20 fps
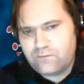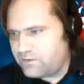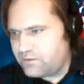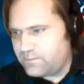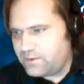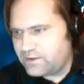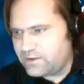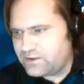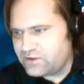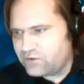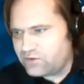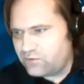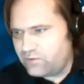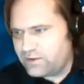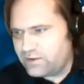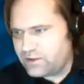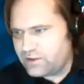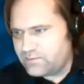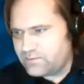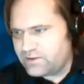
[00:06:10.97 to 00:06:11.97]
big story in
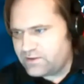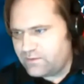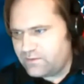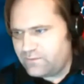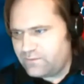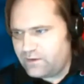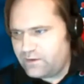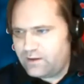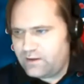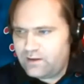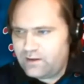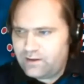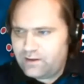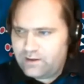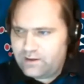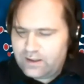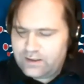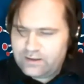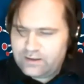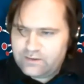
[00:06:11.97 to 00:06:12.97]
terms of
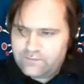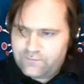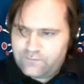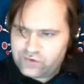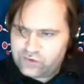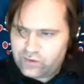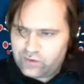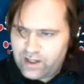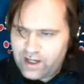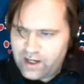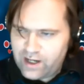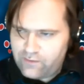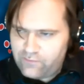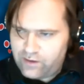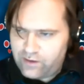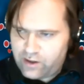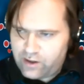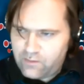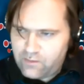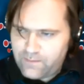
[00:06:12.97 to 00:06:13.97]
an individual area
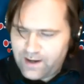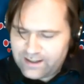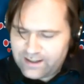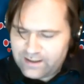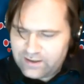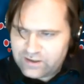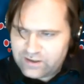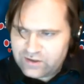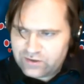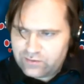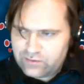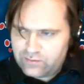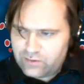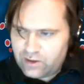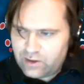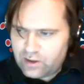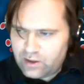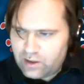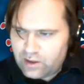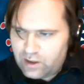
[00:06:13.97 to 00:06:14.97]
going back into
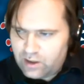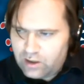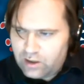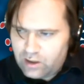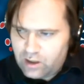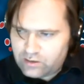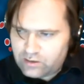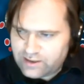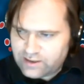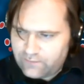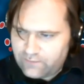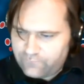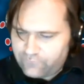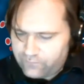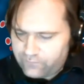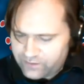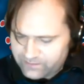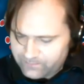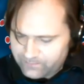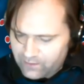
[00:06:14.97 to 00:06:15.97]
lockdown from
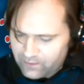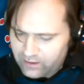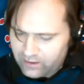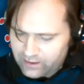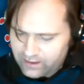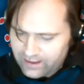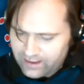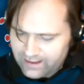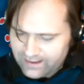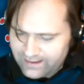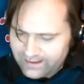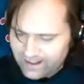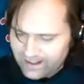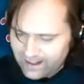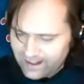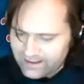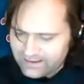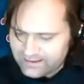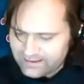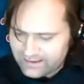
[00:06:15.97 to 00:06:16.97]
a spike in
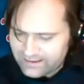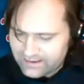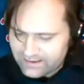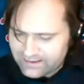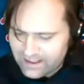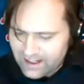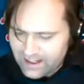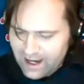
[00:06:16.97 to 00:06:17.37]
cases.